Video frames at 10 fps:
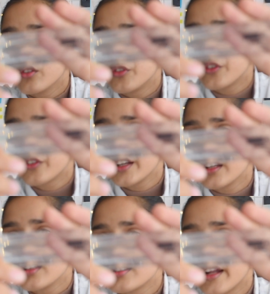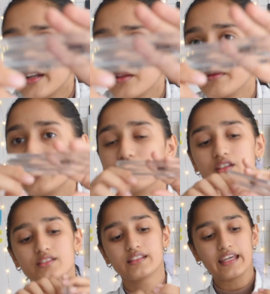15
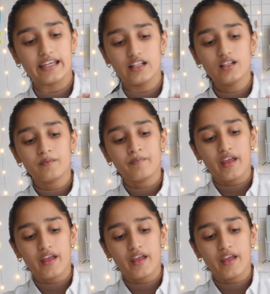centimeter scale.